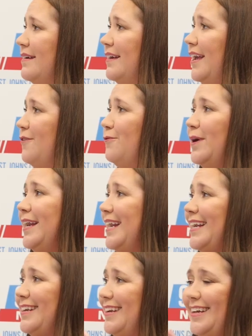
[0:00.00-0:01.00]
If we
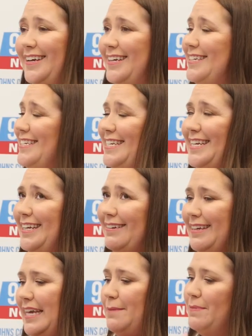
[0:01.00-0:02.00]
didn't Conti
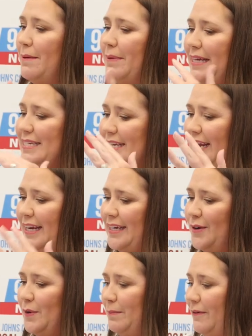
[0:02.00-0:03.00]
keep them
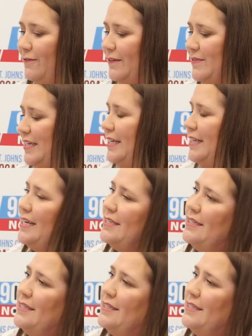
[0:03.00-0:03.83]
contained, it would be fifteen glasses.